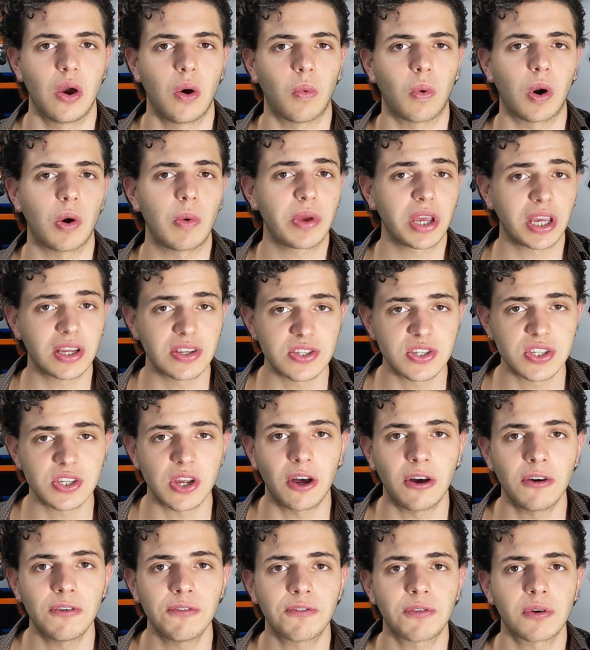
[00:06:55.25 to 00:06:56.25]
where we can
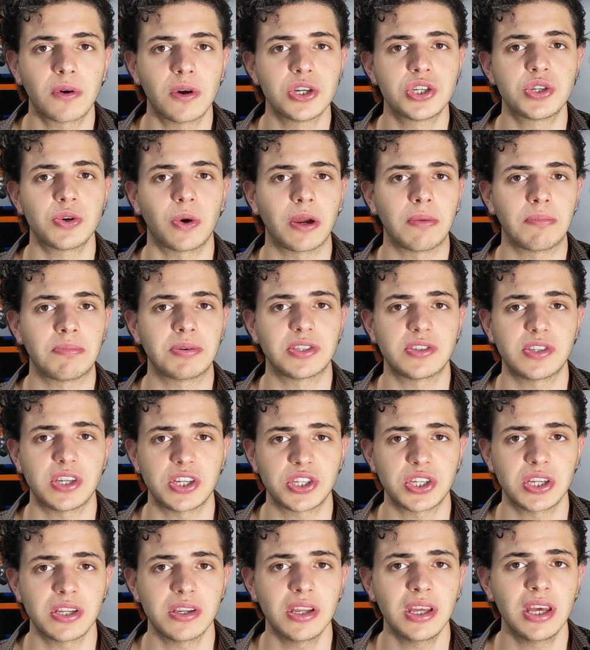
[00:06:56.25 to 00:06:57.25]
solve for a joint
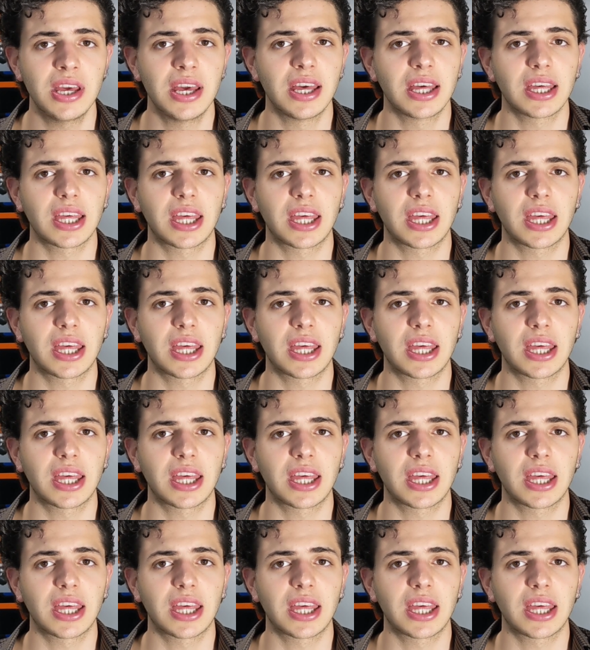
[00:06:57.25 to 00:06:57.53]
position